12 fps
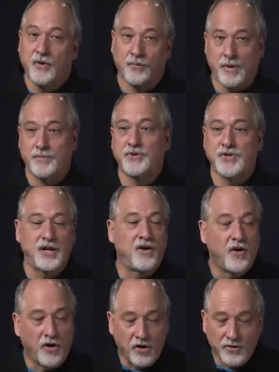represent
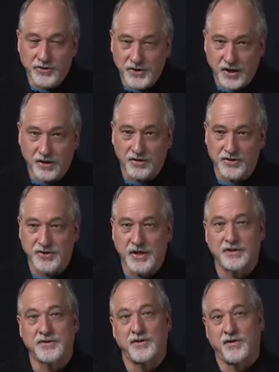all those character
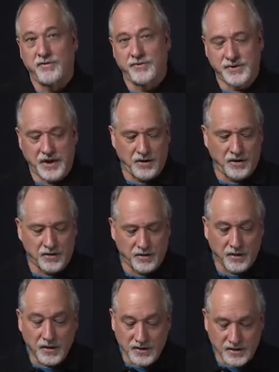sets and all those
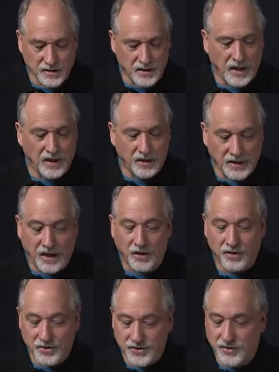
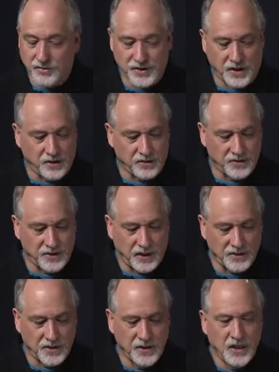characters in those character
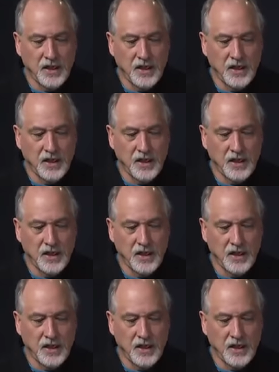sets.